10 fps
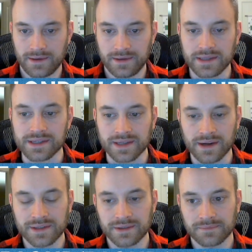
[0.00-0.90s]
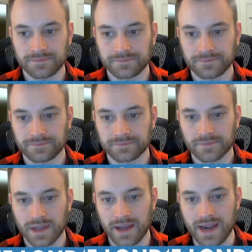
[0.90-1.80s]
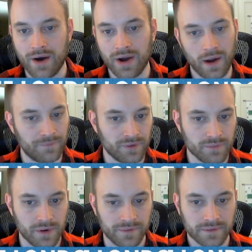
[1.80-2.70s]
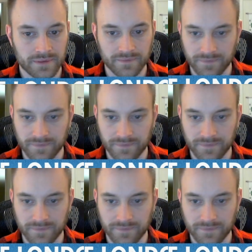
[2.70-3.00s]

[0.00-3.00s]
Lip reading: e6. And now a helpful move,